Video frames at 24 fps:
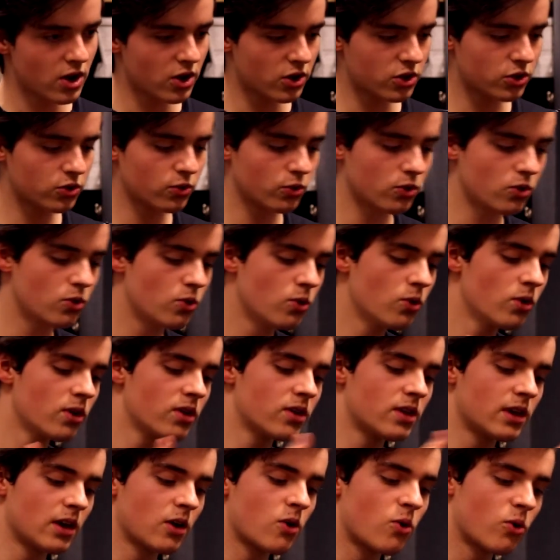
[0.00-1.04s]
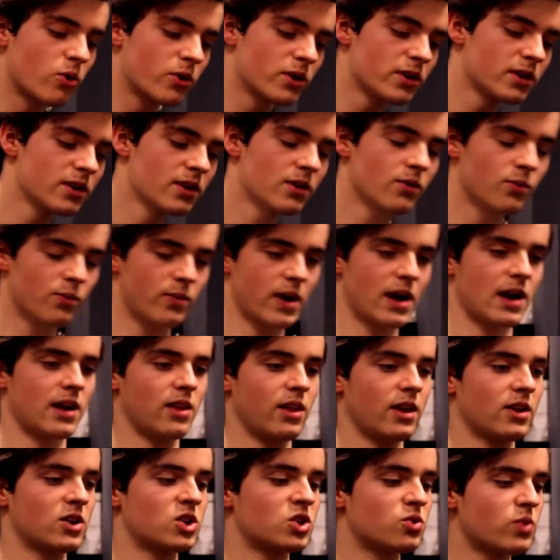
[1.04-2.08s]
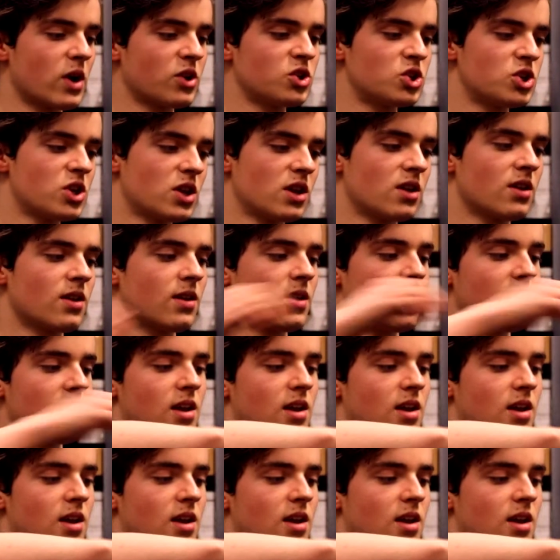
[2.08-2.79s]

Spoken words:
through the accordion by like stretching